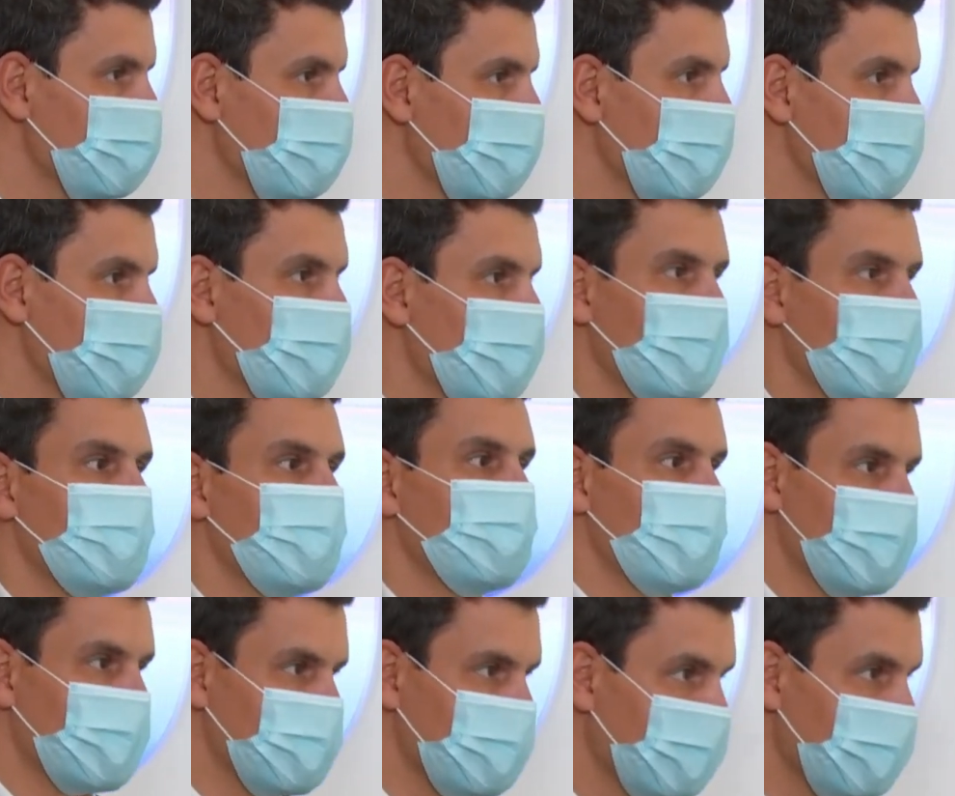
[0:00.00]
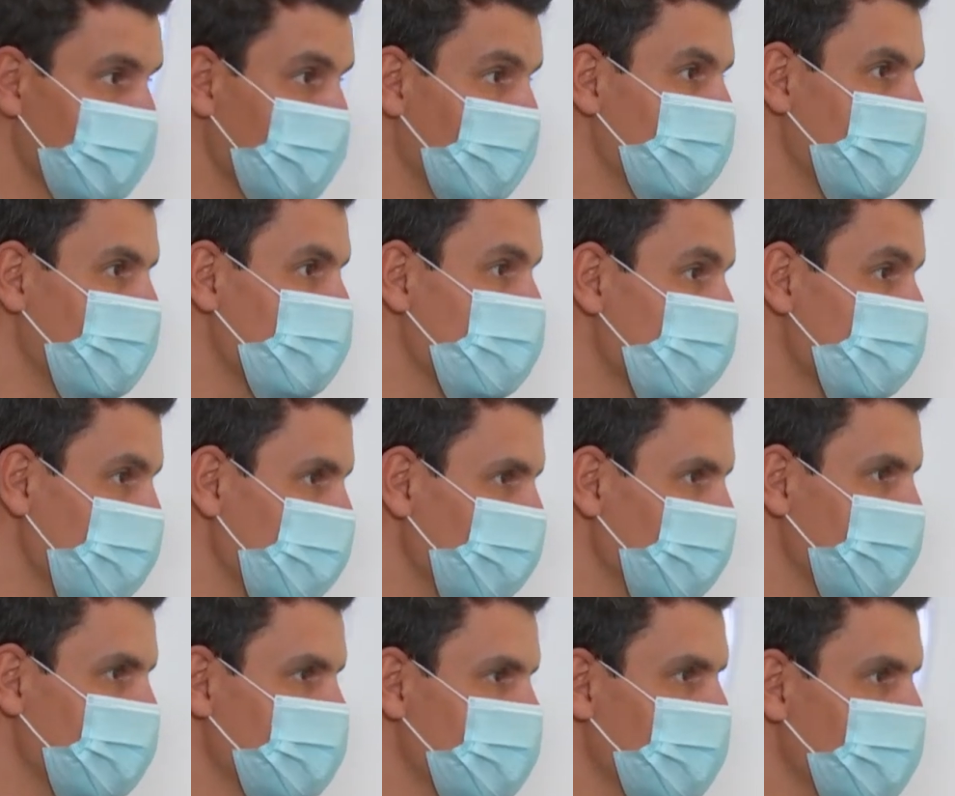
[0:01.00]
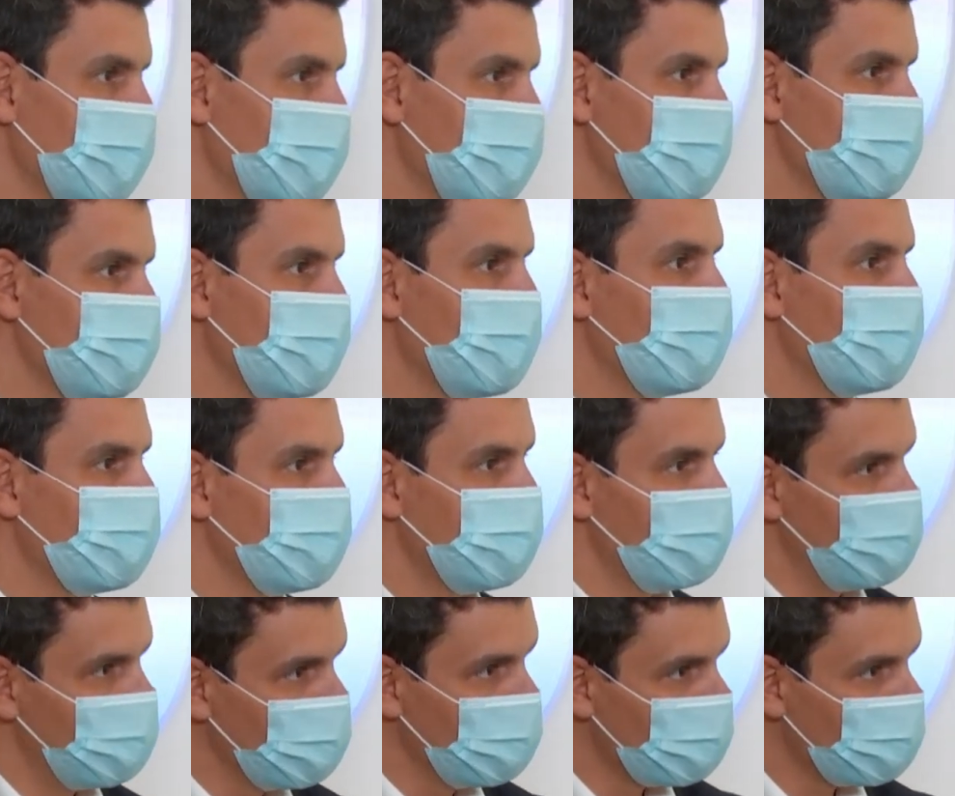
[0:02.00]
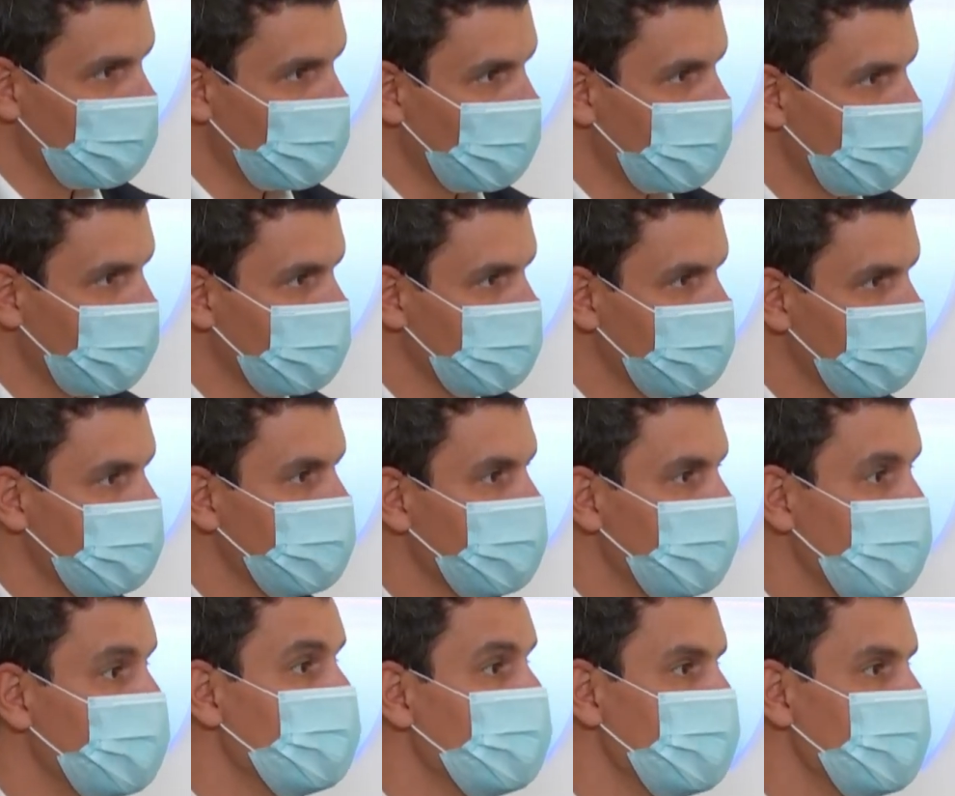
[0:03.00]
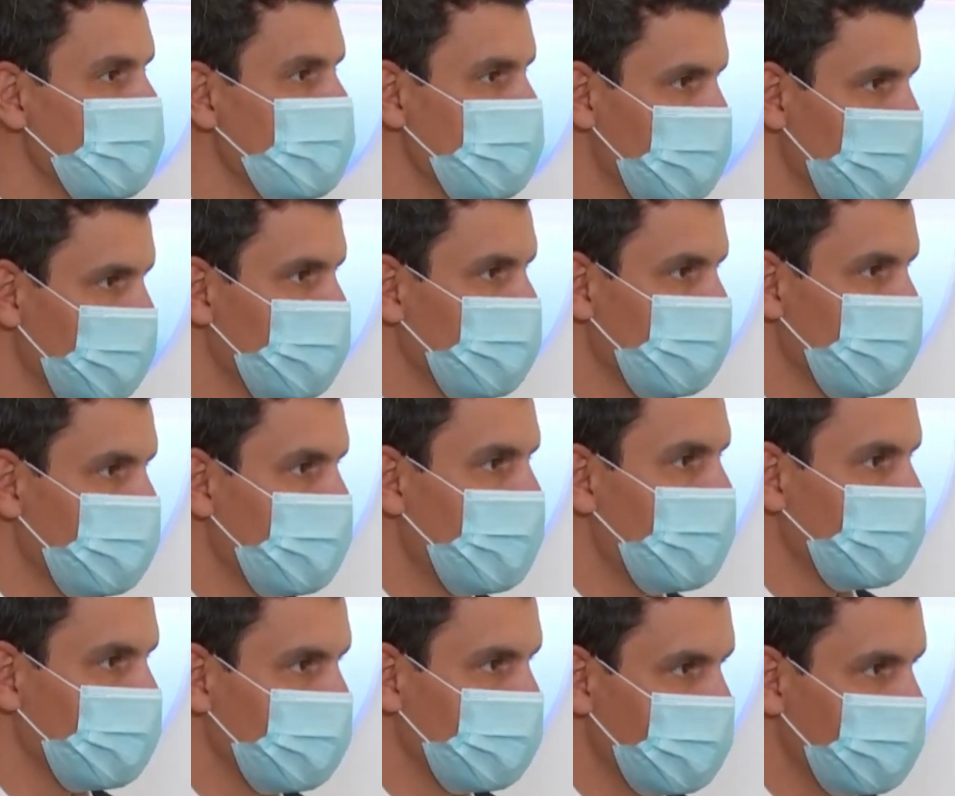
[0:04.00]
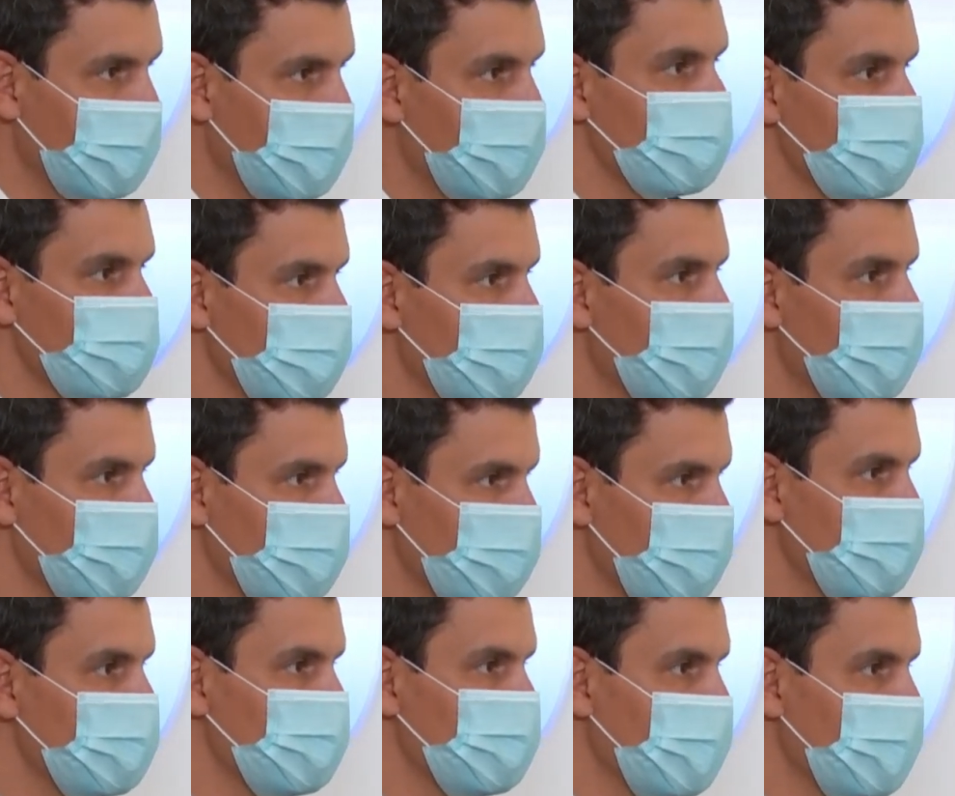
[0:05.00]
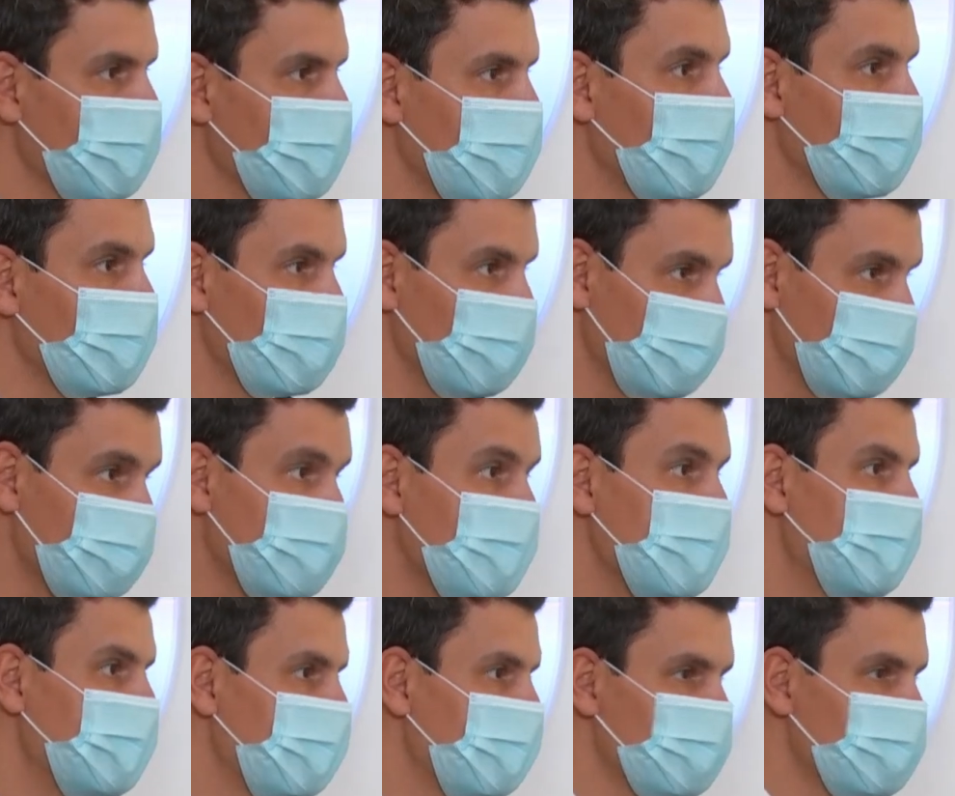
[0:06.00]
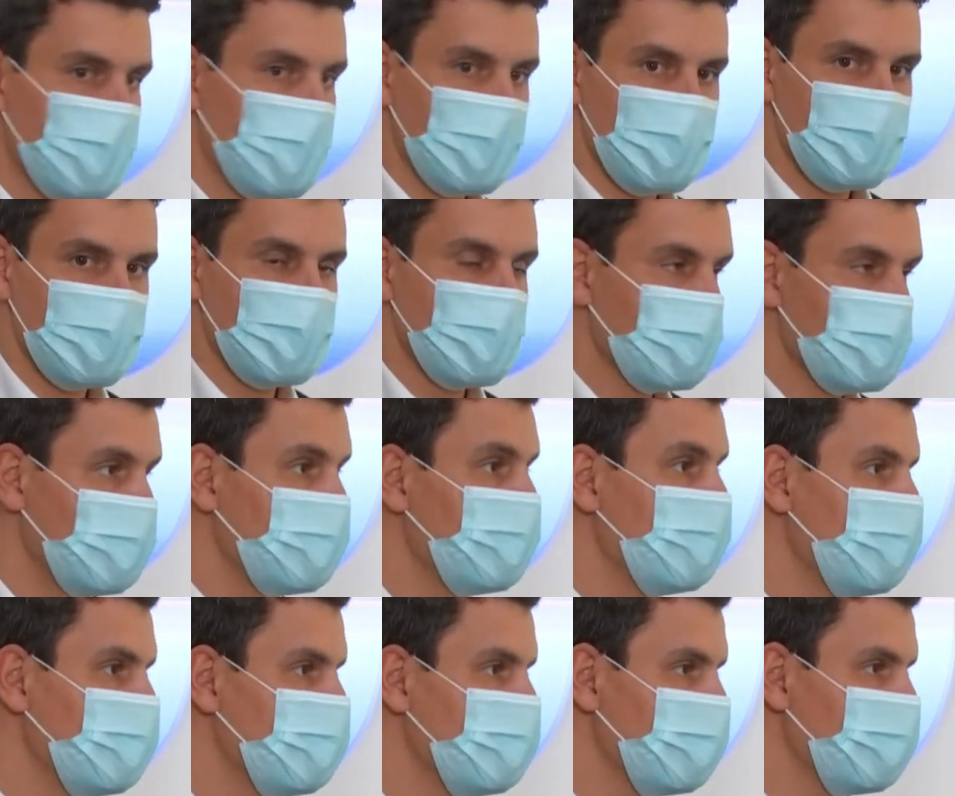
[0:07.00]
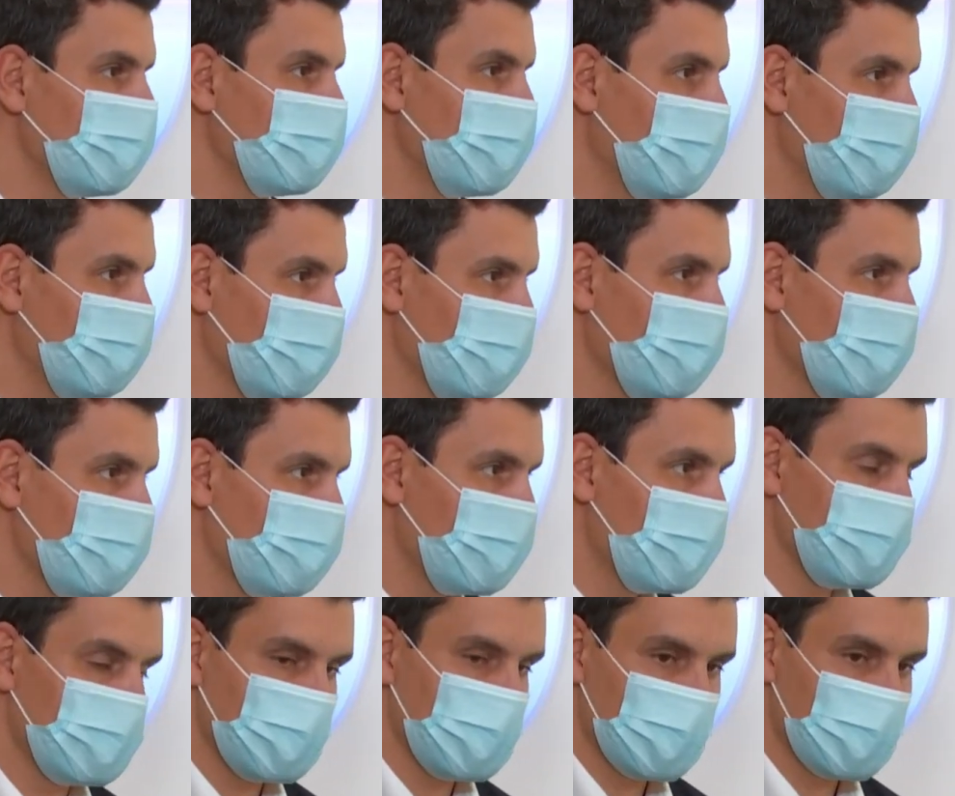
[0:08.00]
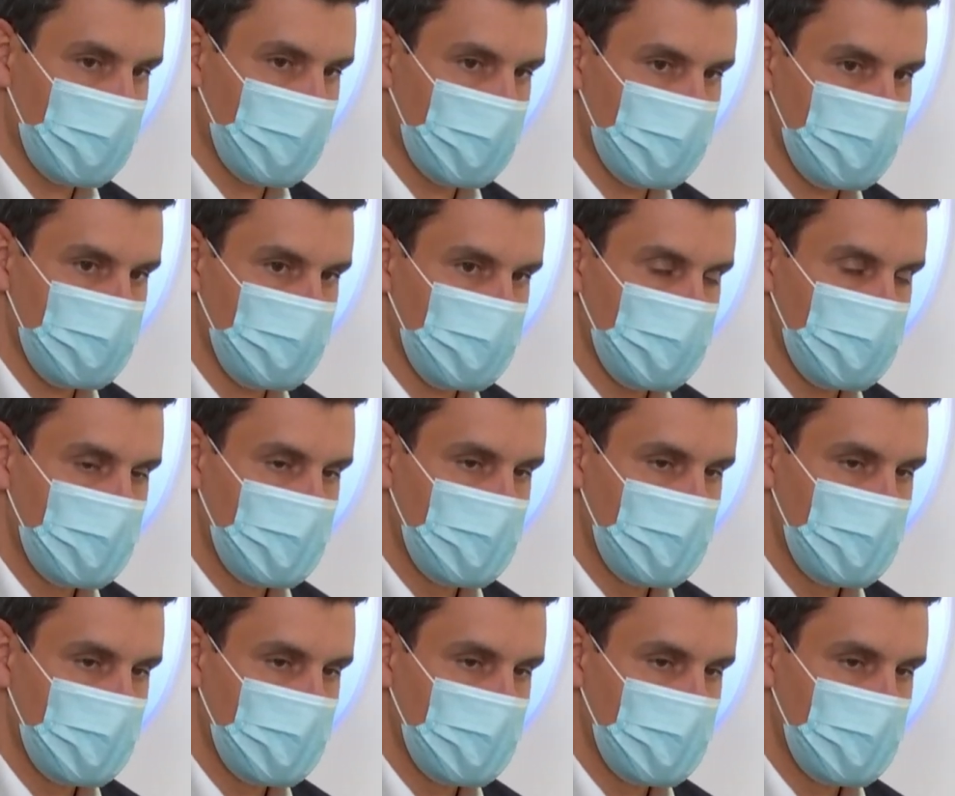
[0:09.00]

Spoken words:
So that's why, once again, I'm extremely excited to have the new product, the new niche that we've created, the extra large bizjet that will really address the needs of our North American clients.